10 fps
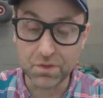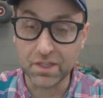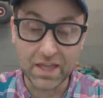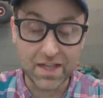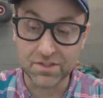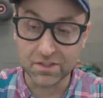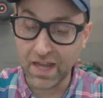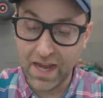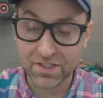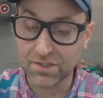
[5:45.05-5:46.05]
think that's
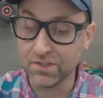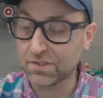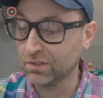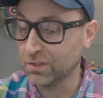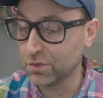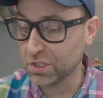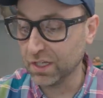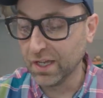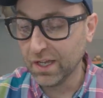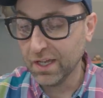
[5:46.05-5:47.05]
an excellent
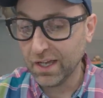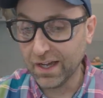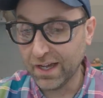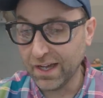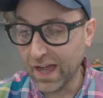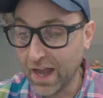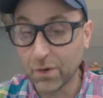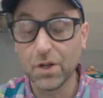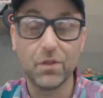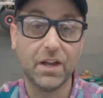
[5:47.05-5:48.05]
solution, I
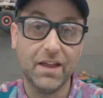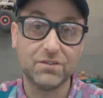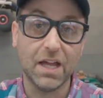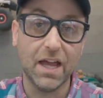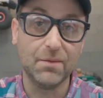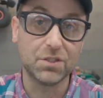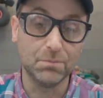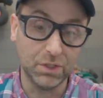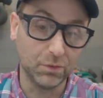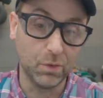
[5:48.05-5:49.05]
don't know that I have time to
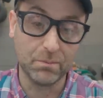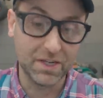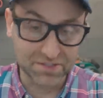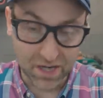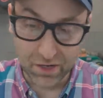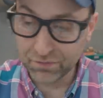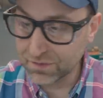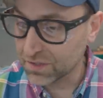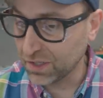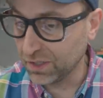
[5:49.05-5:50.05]
build one
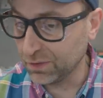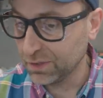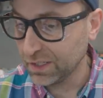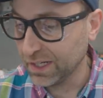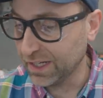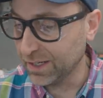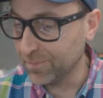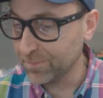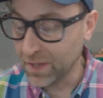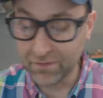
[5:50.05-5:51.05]
myself. So
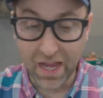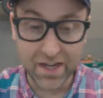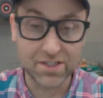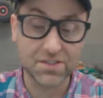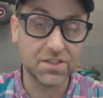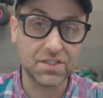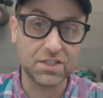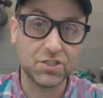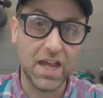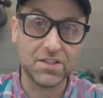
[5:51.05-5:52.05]
I've got an
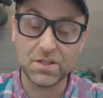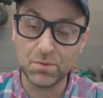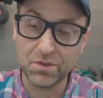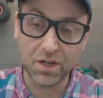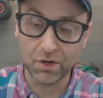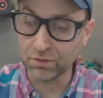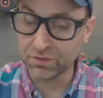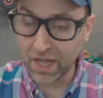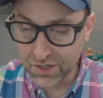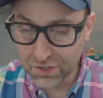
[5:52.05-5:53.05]
existing chassis with the Artful
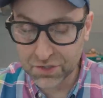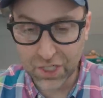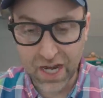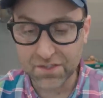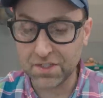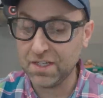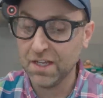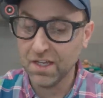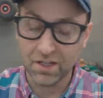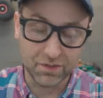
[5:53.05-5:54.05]
Dodgers
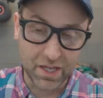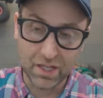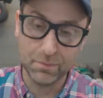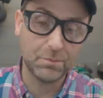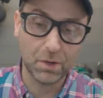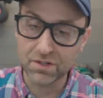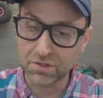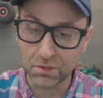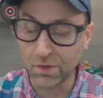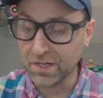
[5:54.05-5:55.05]
chassis. All the element
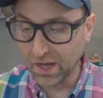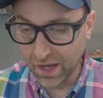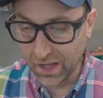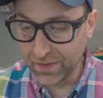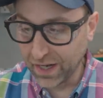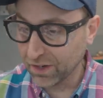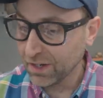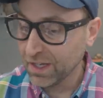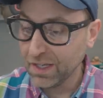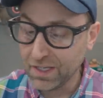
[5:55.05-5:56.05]
parts are already on there.
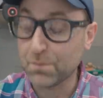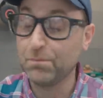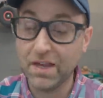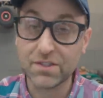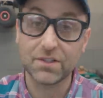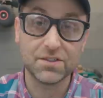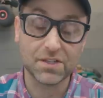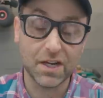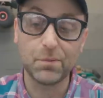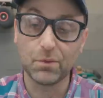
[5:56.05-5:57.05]
It's basically
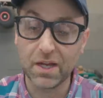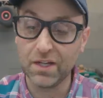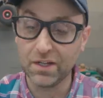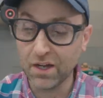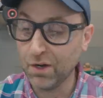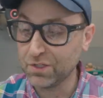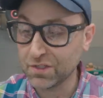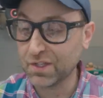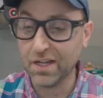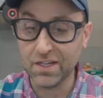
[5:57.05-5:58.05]
set up and ready to go. It
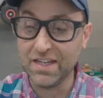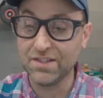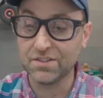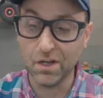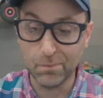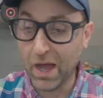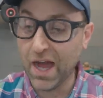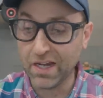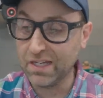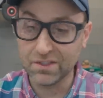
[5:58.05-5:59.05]
just kind of needs a
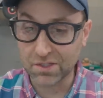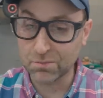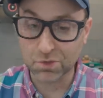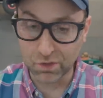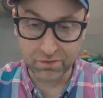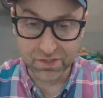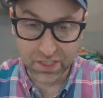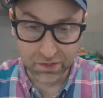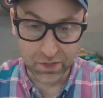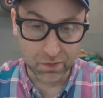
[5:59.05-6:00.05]
body and some sort of
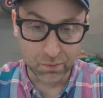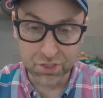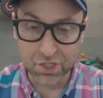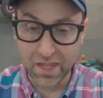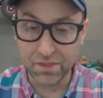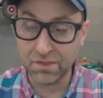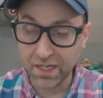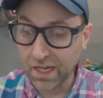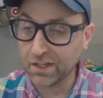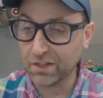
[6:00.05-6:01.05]
interior, which I
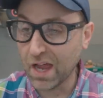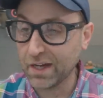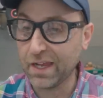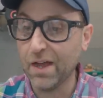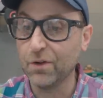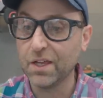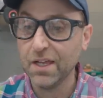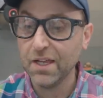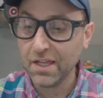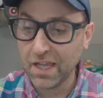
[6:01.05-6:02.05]
think I could knock out
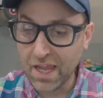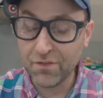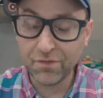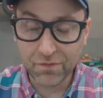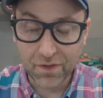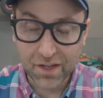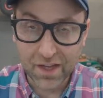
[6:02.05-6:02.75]
if